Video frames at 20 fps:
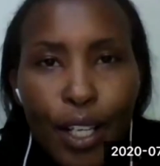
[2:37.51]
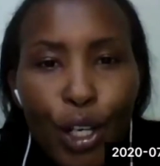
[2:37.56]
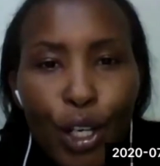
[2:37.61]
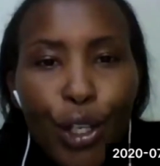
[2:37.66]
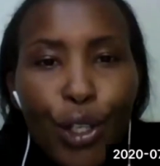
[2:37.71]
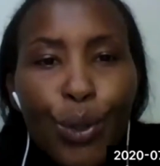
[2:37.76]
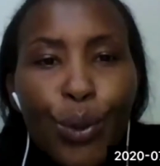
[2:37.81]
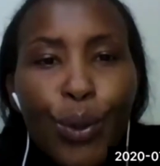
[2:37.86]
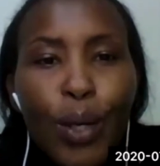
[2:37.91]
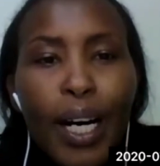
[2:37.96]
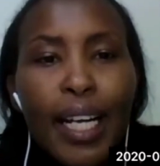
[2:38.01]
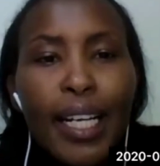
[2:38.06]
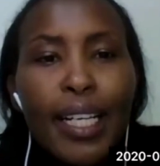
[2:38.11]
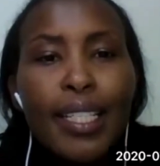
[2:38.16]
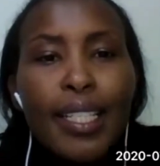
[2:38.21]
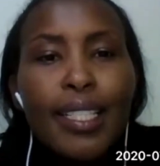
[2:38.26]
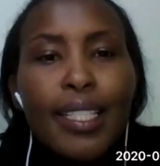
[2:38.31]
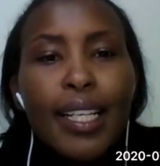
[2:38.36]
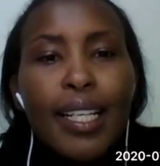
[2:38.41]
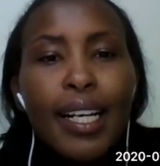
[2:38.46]
you
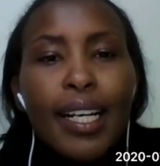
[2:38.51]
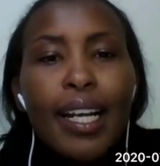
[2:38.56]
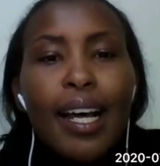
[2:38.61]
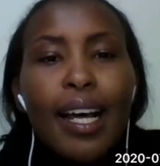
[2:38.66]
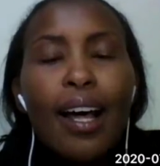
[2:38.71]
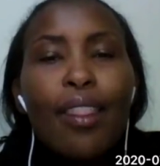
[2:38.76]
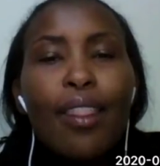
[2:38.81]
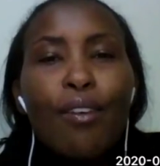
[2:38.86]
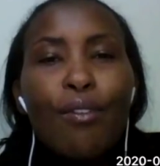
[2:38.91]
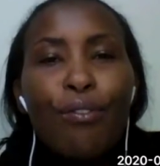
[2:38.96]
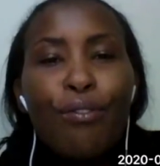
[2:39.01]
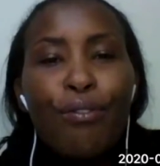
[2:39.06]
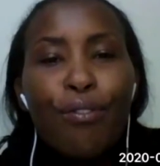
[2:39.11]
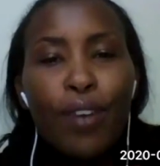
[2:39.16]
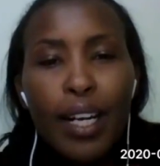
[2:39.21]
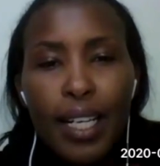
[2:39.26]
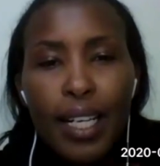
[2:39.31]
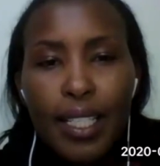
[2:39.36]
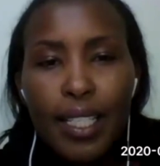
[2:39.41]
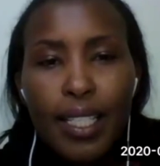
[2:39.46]
understand the
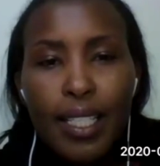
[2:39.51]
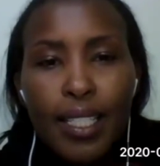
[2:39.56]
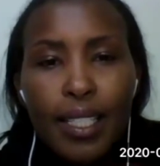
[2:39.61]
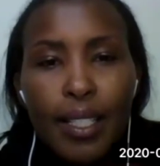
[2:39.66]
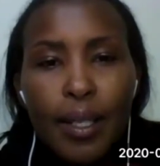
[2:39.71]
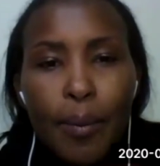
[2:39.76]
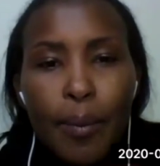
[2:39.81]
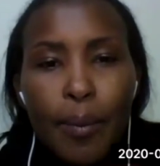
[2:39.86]
facts.